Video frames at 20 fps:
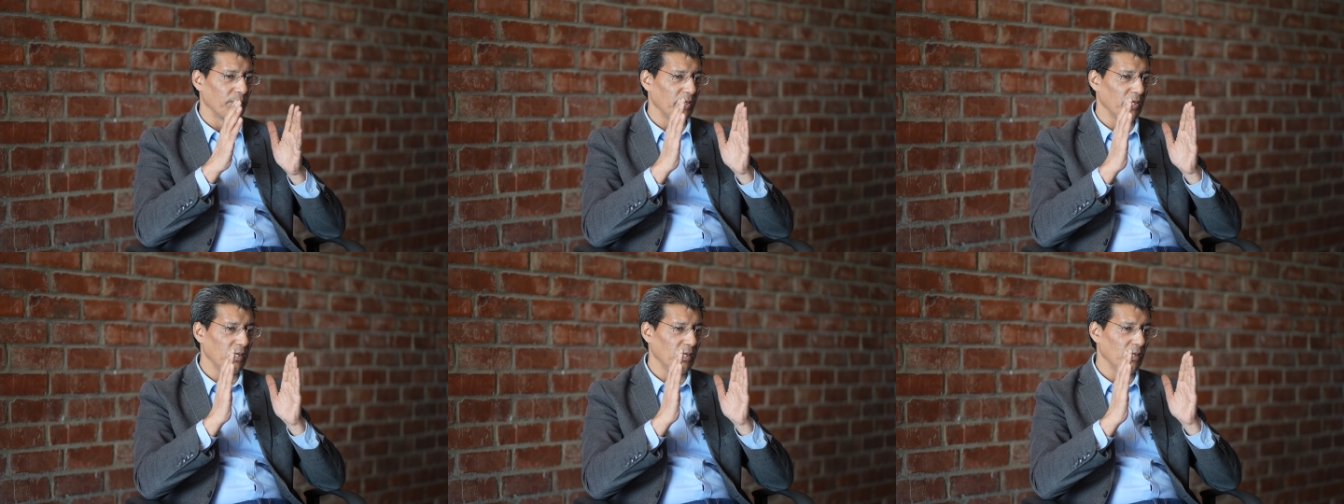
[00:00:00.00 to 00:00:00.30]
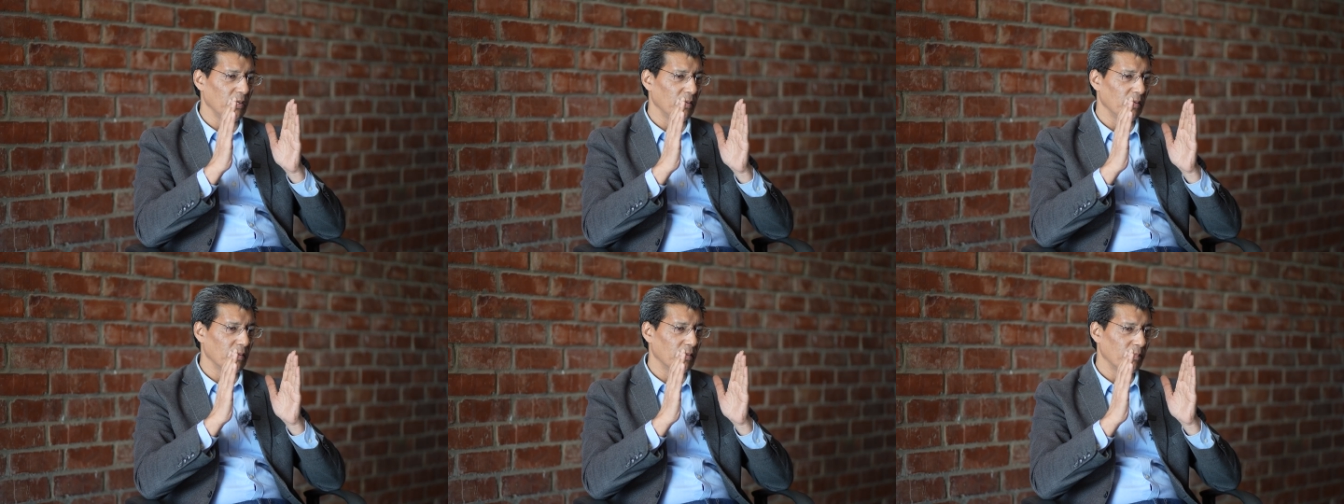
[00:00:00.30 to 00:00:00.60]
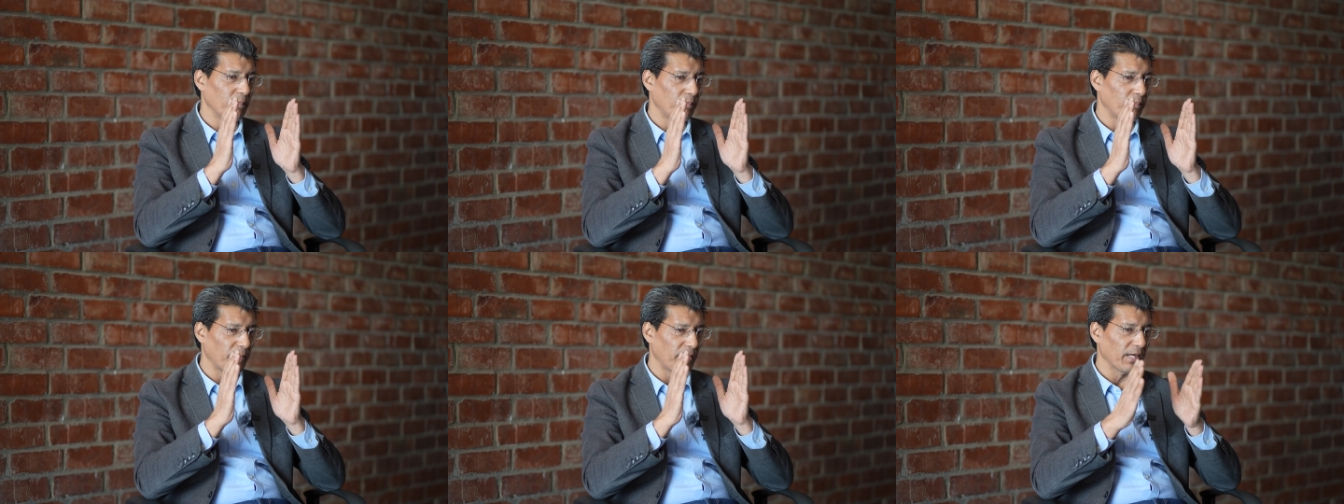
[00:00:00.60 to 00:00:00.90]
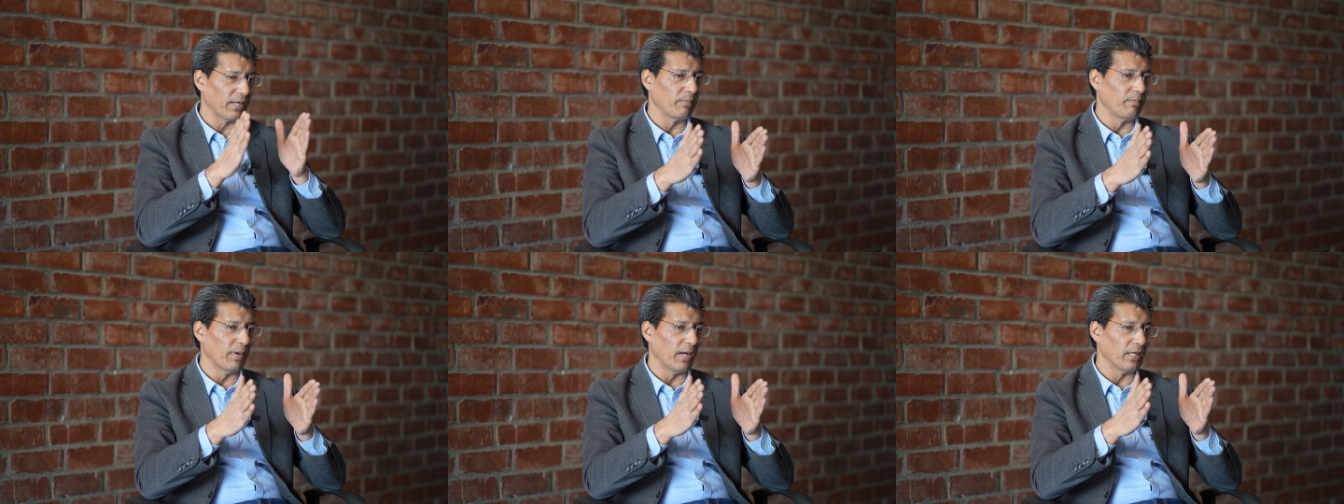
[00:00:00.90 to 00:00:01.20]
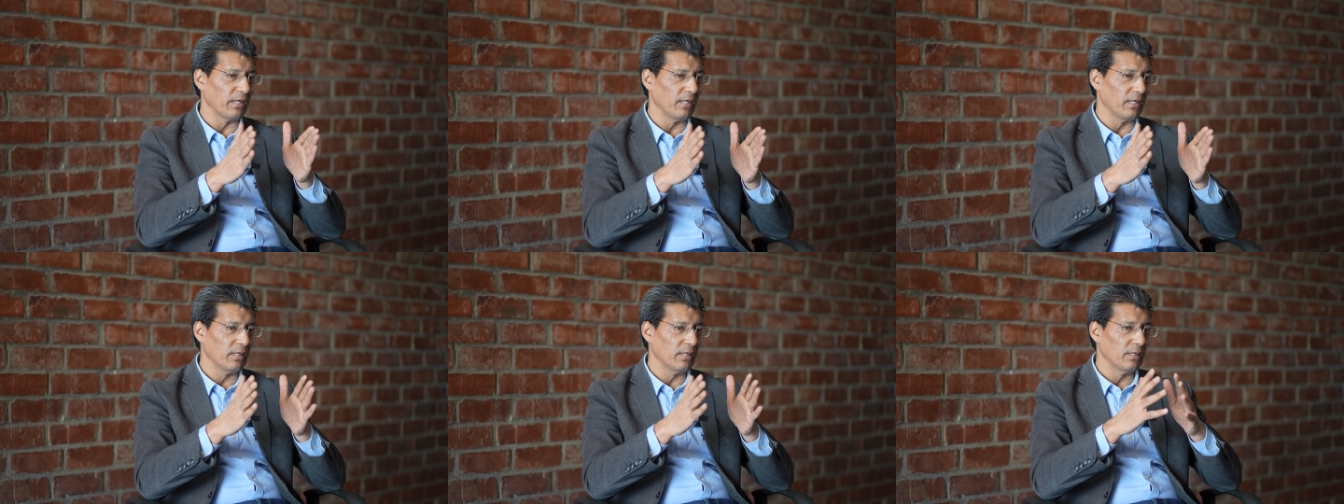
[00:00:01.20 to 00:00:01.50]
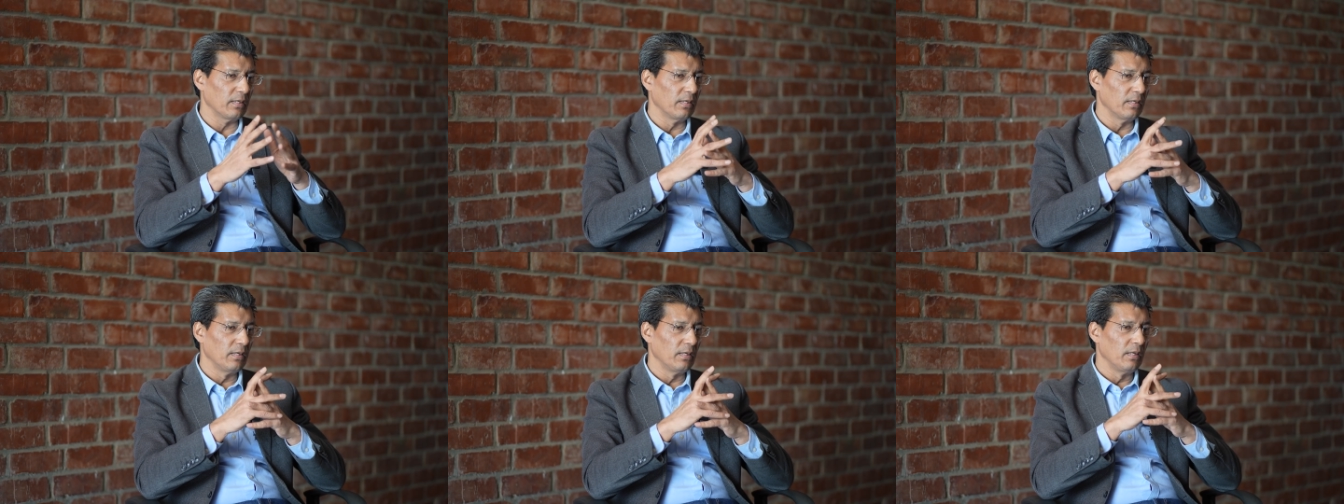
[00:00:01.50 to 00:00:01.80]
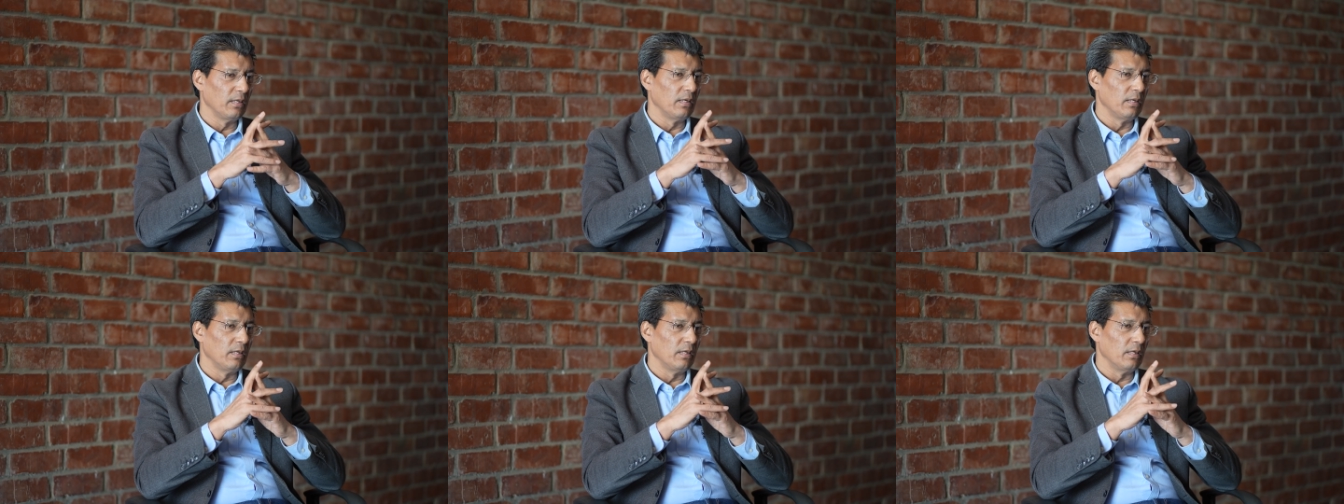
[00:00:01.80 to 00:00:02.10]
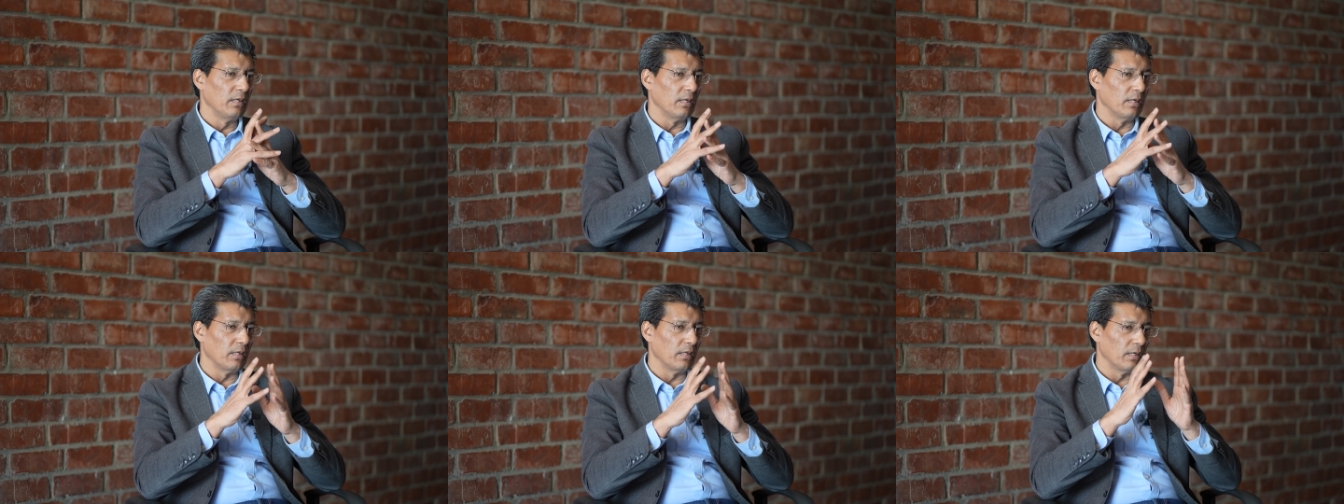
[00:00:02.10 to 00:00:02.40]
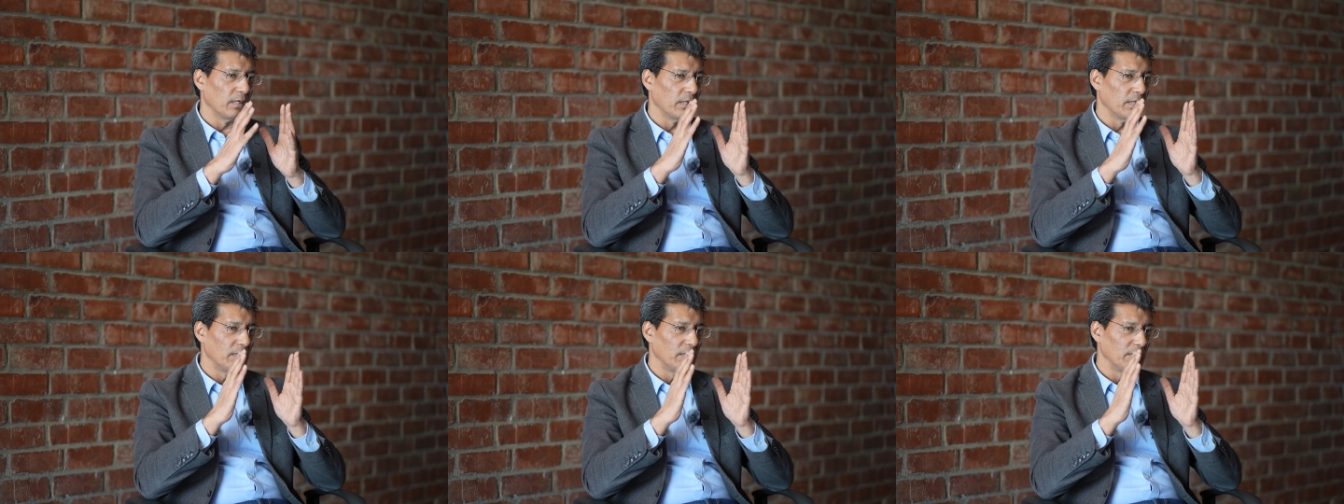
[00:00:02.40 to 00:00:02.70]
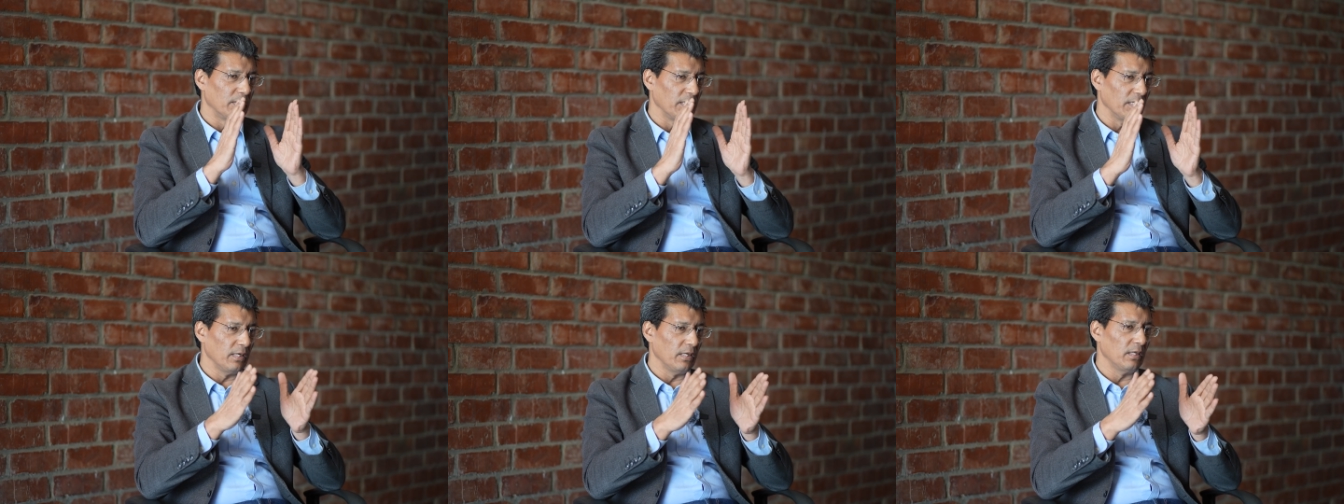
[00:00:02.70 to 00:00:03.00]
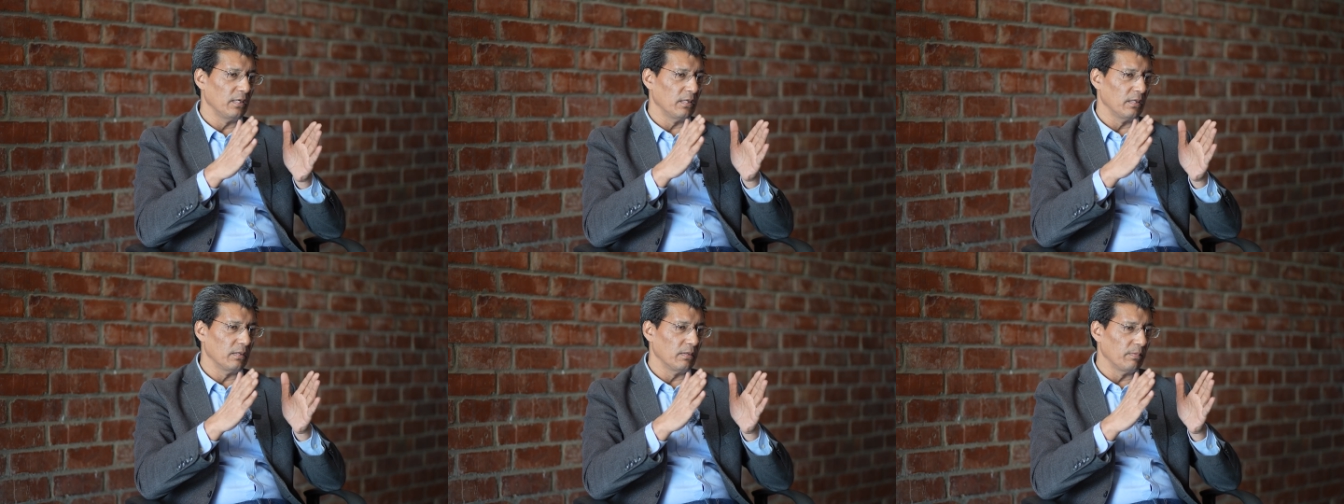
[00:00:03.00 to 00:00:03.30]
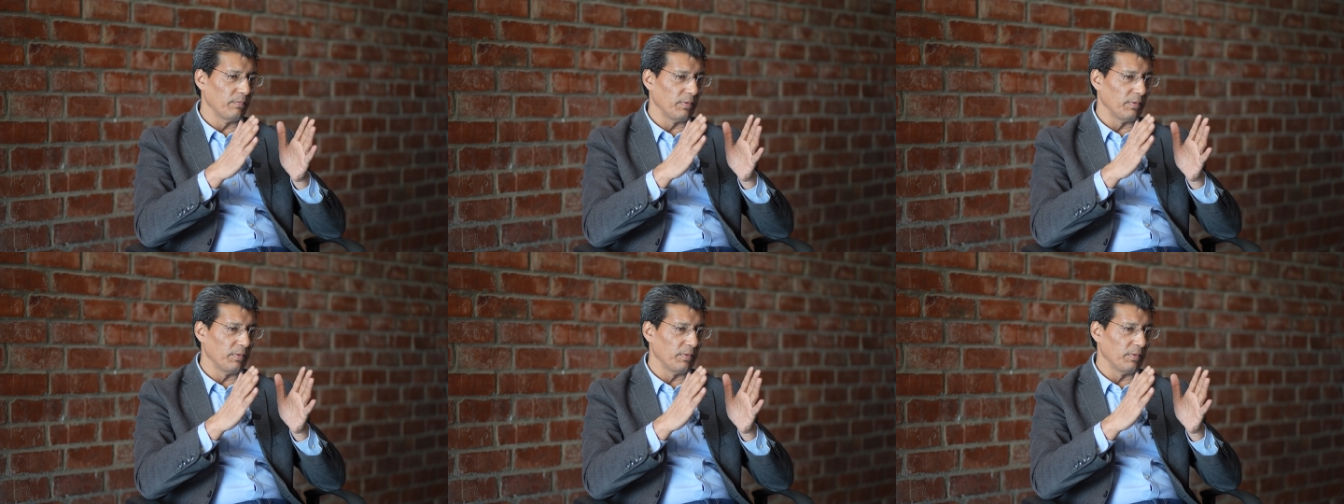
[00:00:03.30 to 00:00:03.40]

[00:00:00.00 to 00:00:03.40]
Be pragmatic, deal